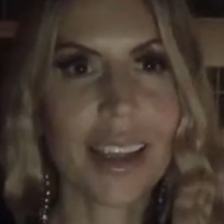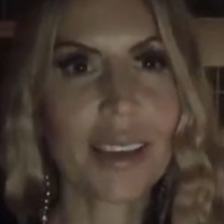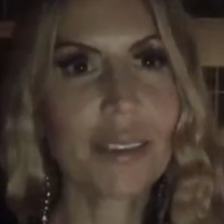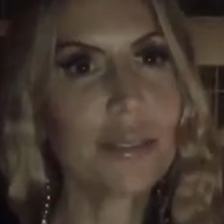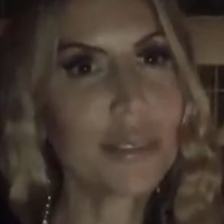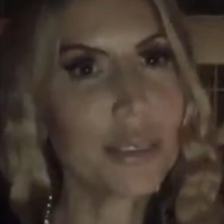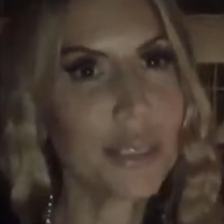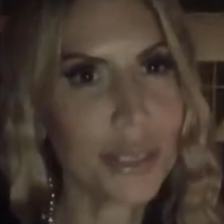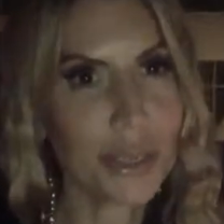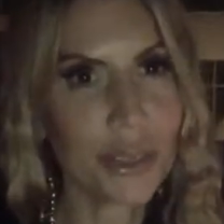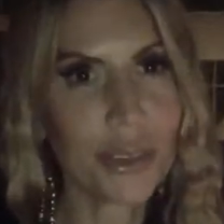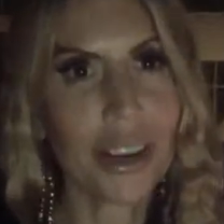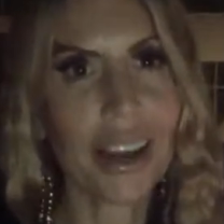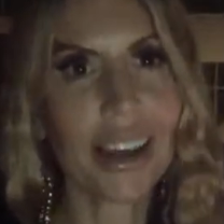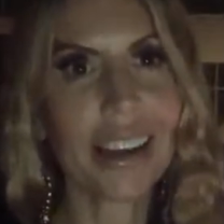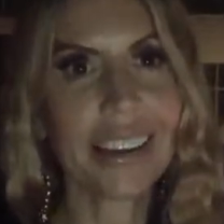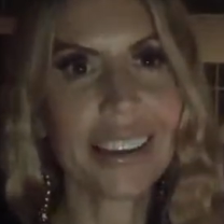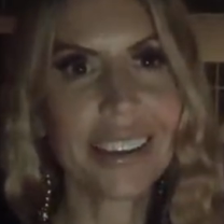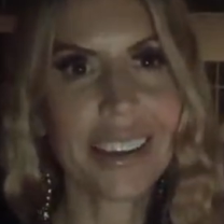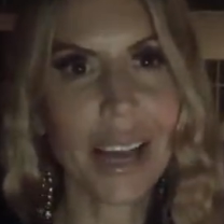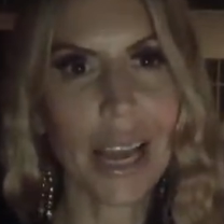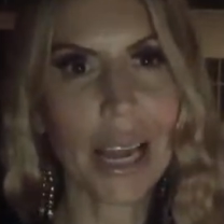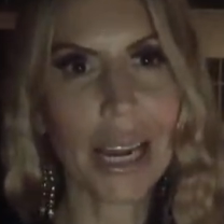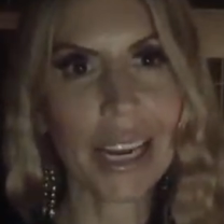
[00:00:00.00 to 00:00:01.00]
still got a
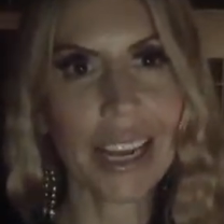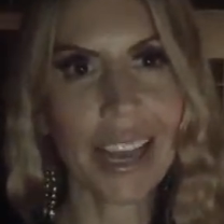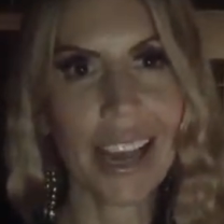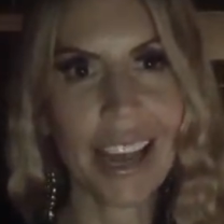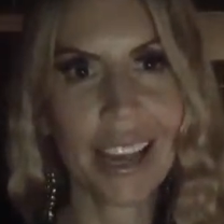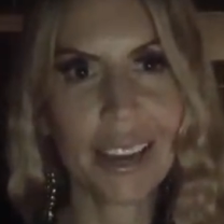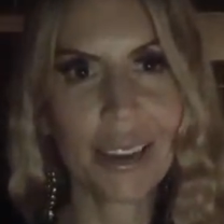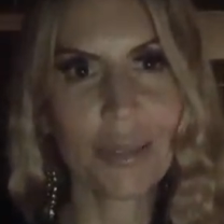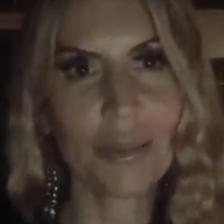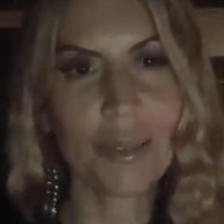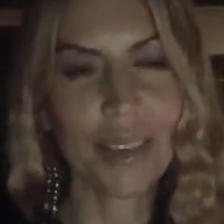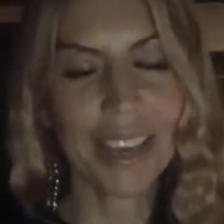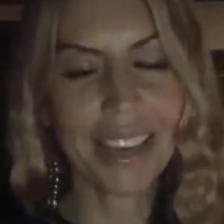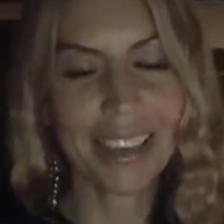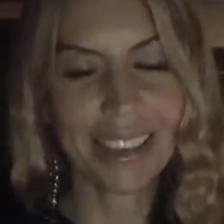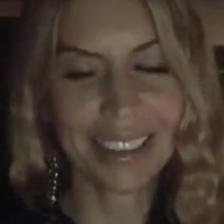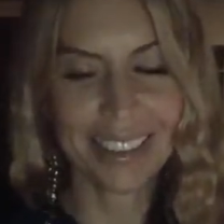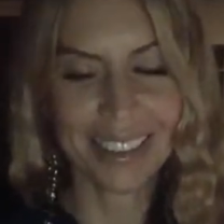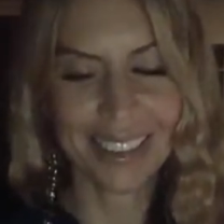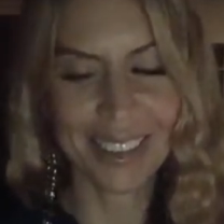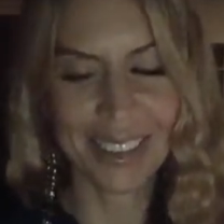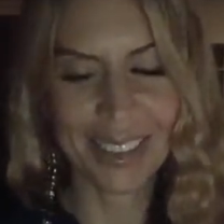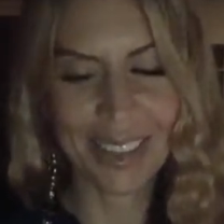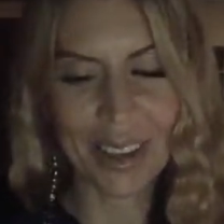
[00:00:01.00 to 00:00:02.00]
night ahead of me.
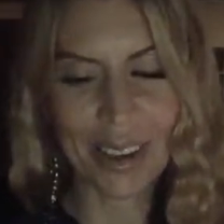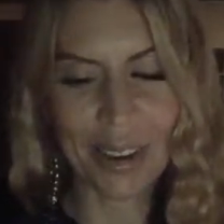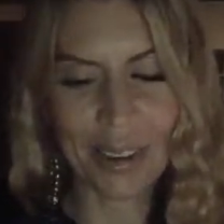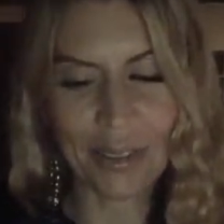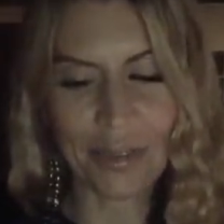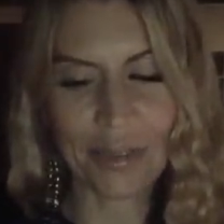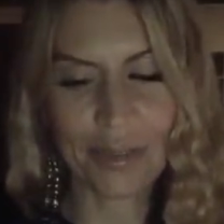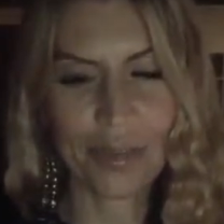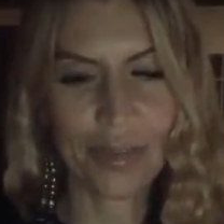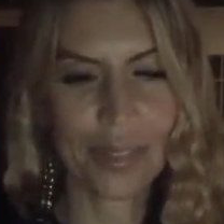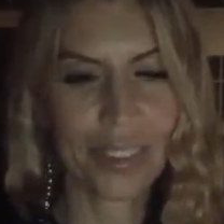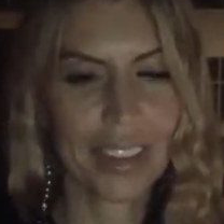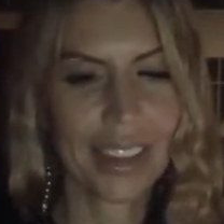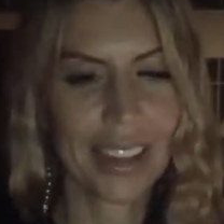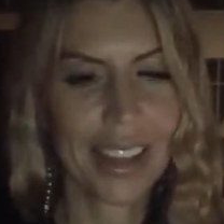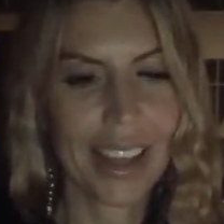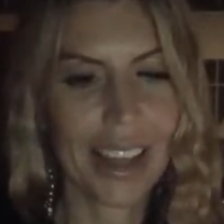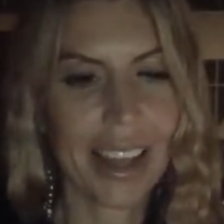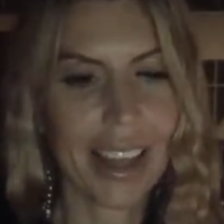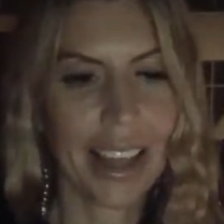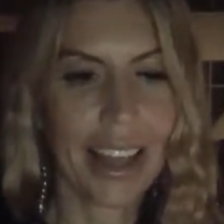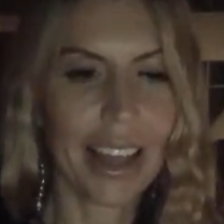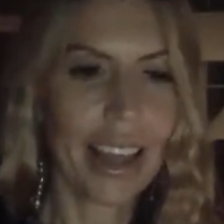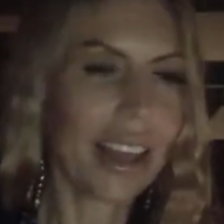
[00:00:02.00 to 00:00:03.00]
So
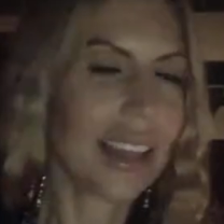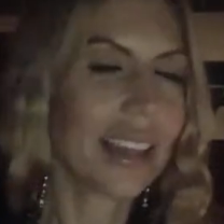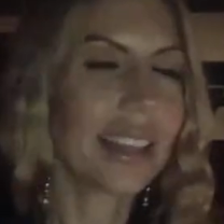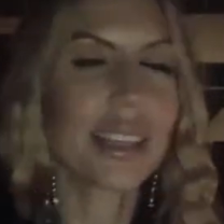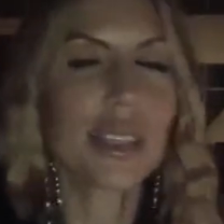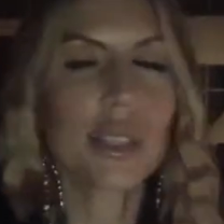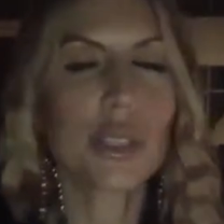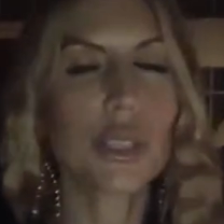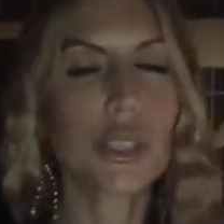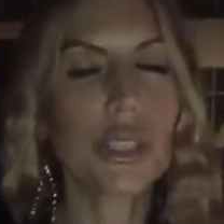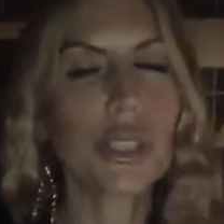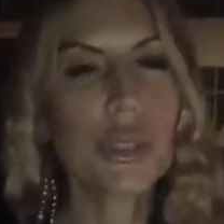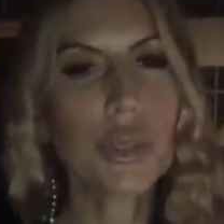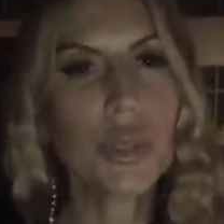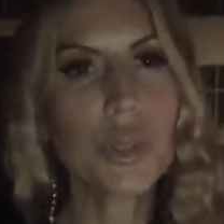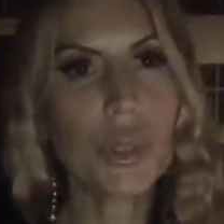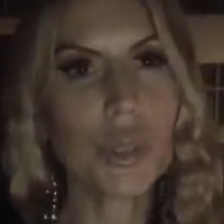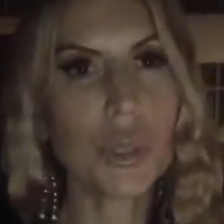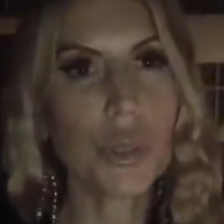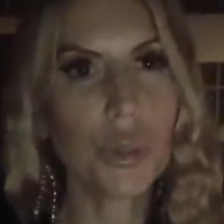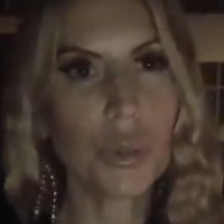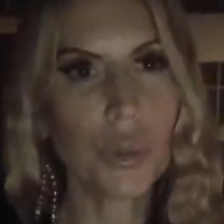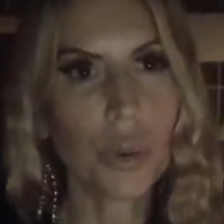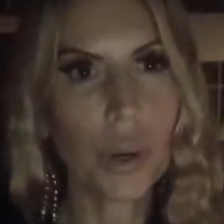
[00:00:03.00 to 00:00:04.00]
let's just
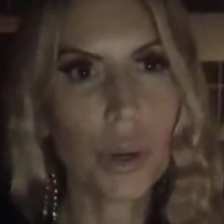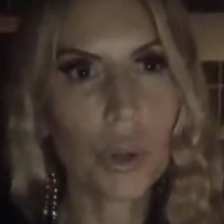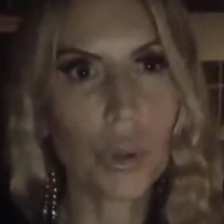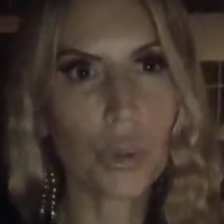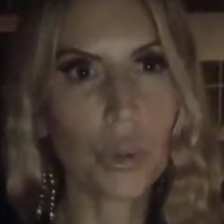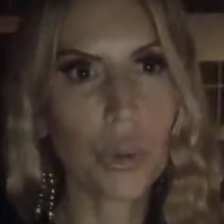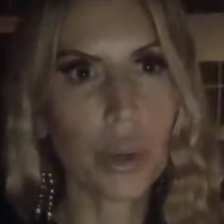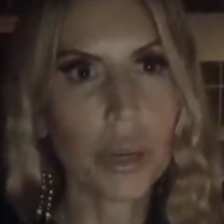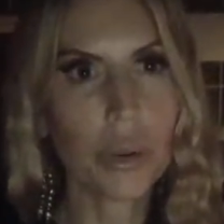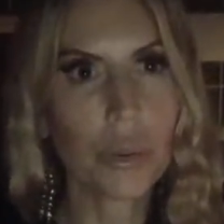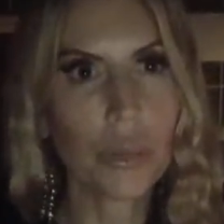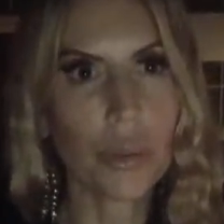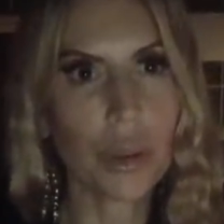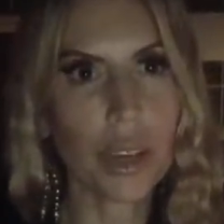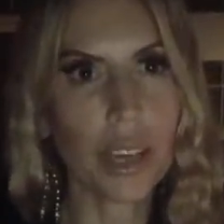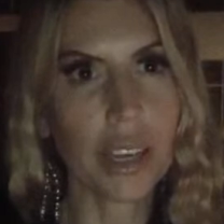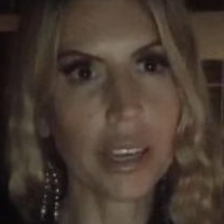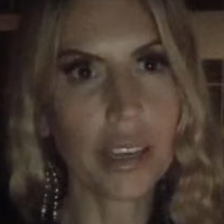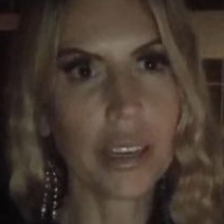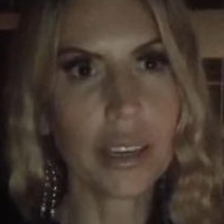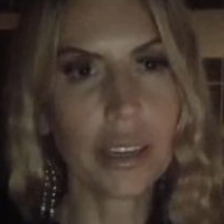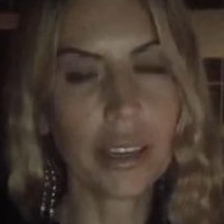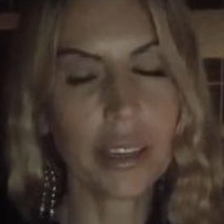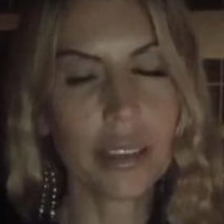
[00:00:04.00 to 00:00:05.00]
do a quick
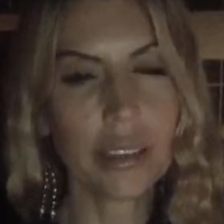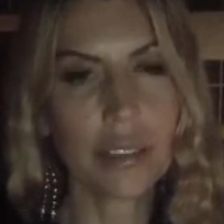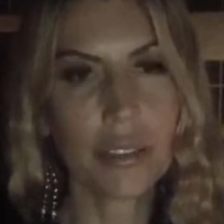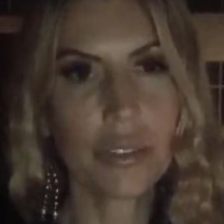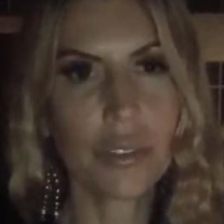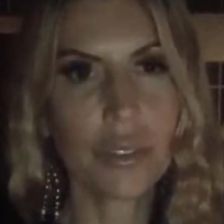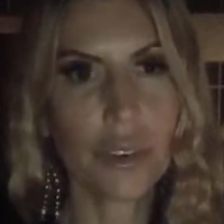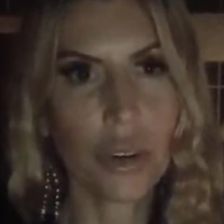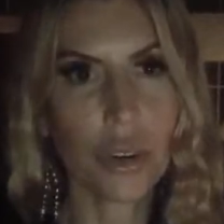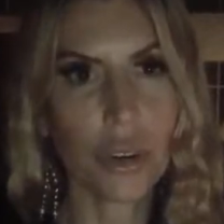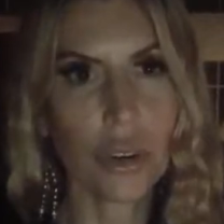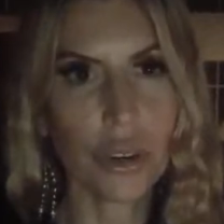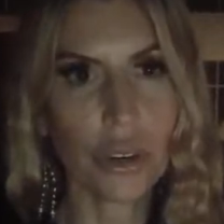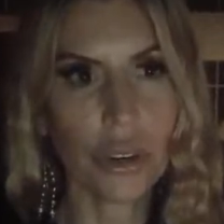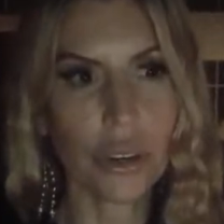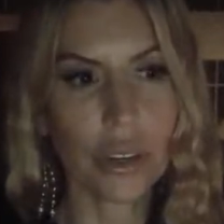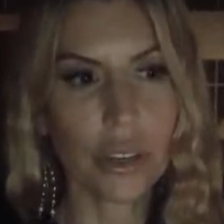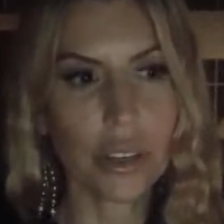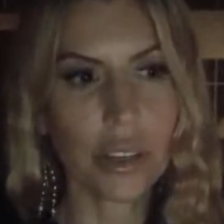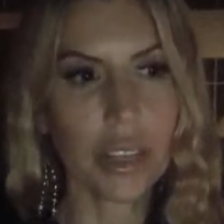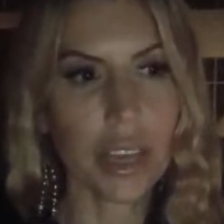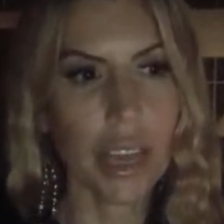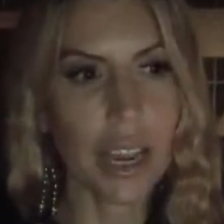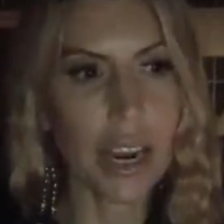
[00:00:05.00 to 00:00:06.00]
read for
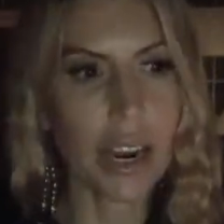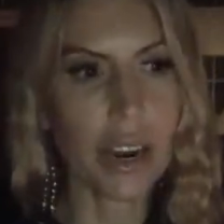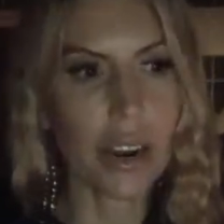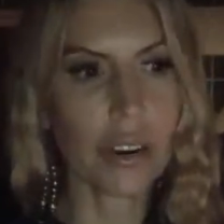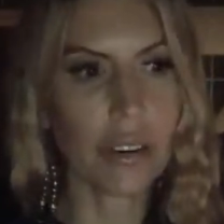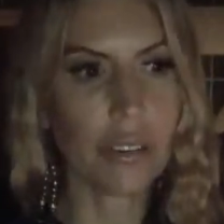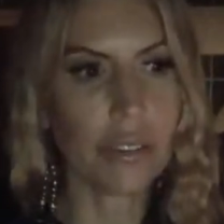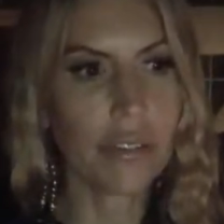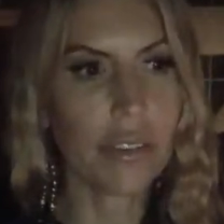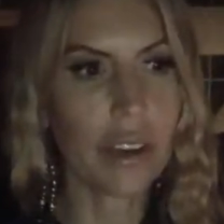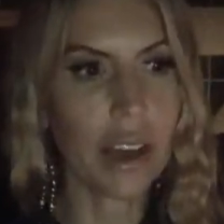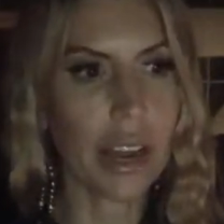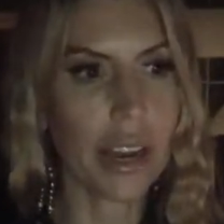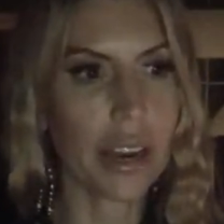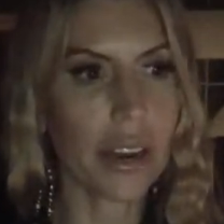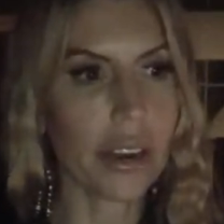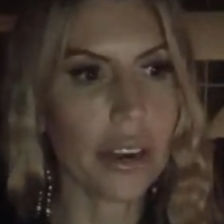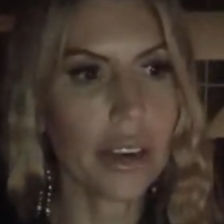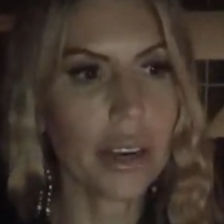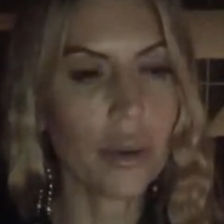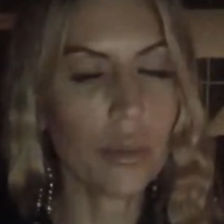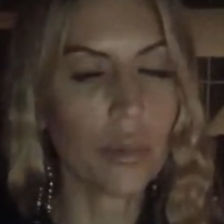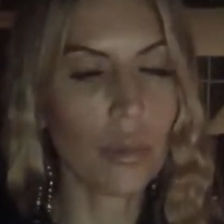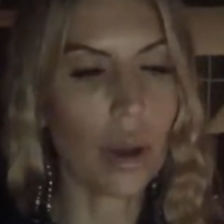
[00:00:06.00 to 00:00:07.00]
earth, air, fire,
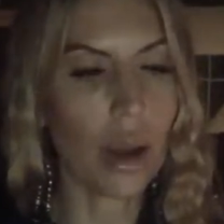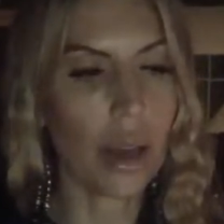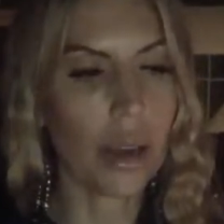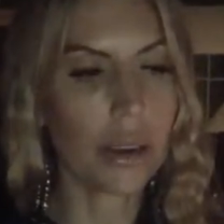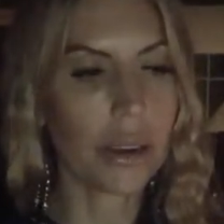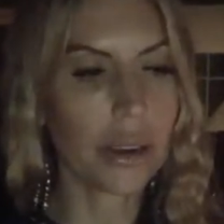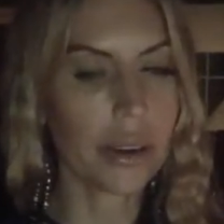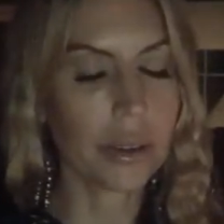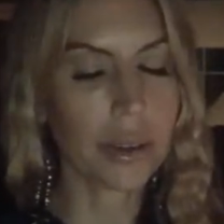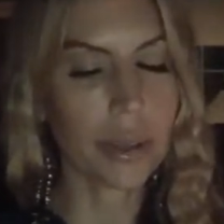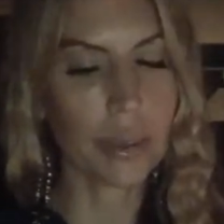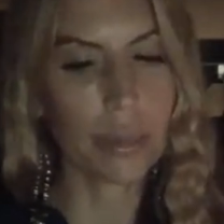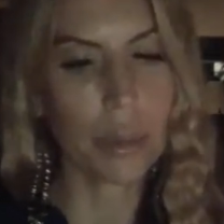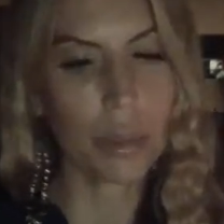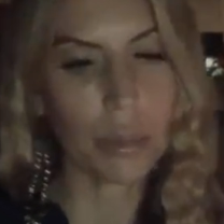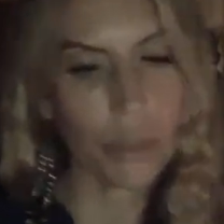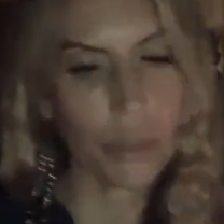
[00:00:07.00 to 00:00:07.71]
and water. Let me